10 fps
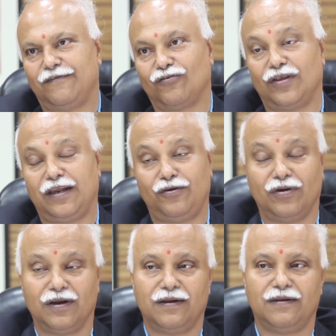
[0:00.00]
So then you
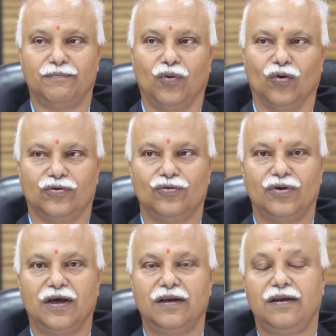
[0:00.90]
learn both. You
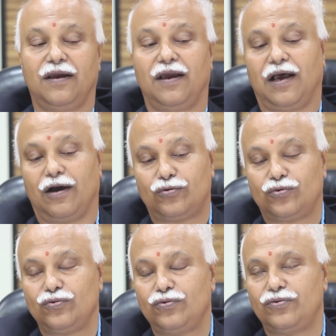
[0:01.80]
learn how
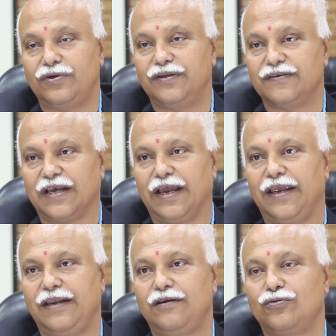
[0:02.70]
to
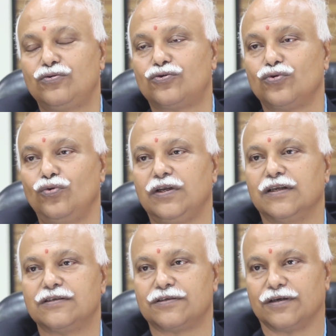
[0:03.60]
design to suit
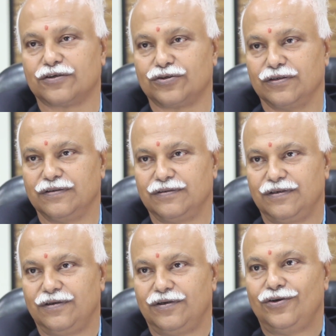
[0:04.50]
construction,
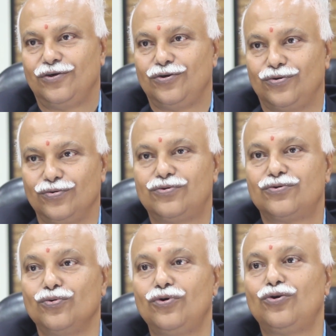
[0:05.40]
to
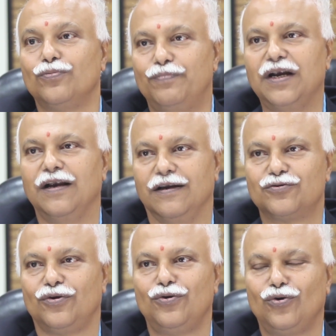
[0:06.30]
suit to build.
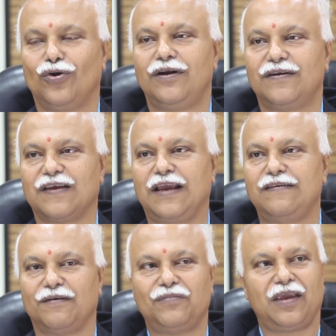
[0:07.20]
So you don't
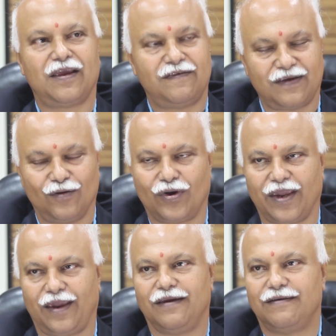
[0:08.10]
design something and say,
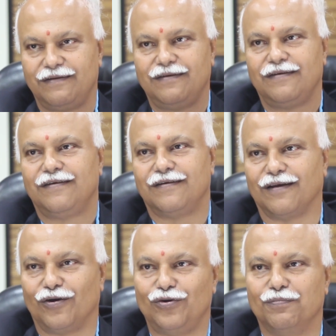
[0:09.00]
okay,
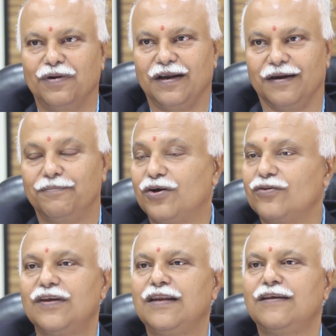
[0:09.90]
now you build it,
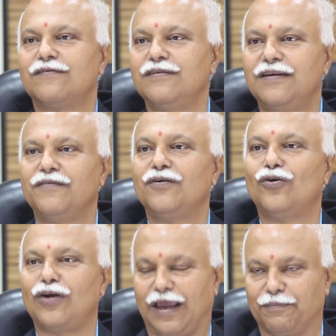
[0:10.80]
because then it's never
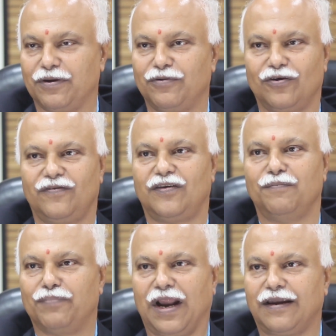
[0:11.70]
going to happen, because it's
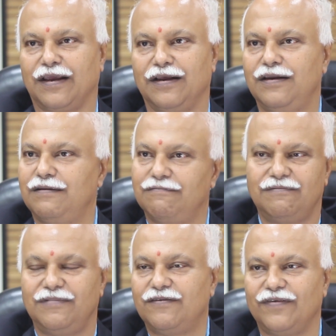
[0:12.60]
impractical.
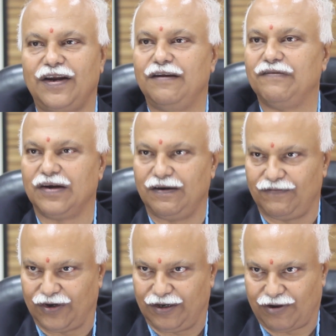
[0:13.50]
It's very difficult
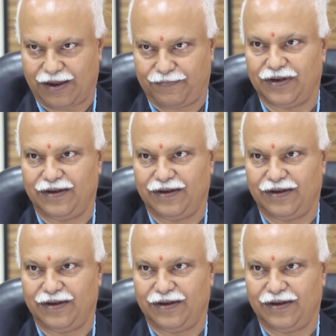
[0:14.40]
for it to happen.